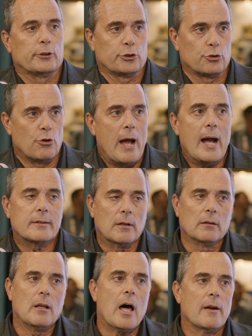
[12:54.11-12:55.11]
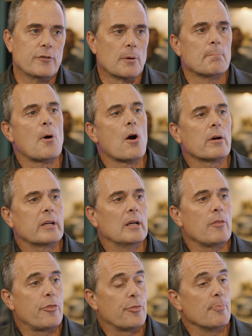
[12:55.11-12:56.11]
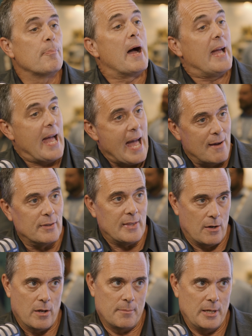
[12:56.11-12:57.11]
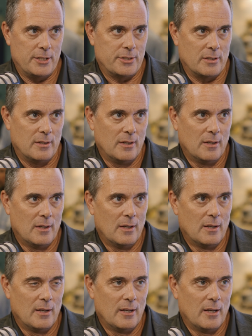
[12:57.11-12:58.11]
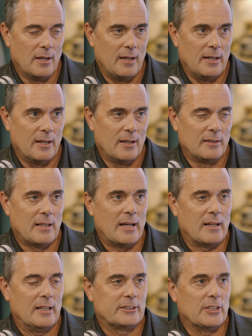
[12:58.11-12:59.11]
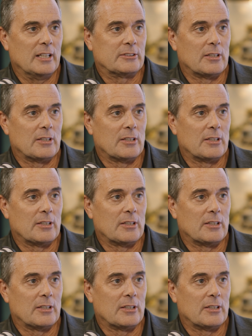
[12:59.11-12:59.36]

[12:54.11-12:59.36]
attract a lot of your market by having that automation. Mm. Like it's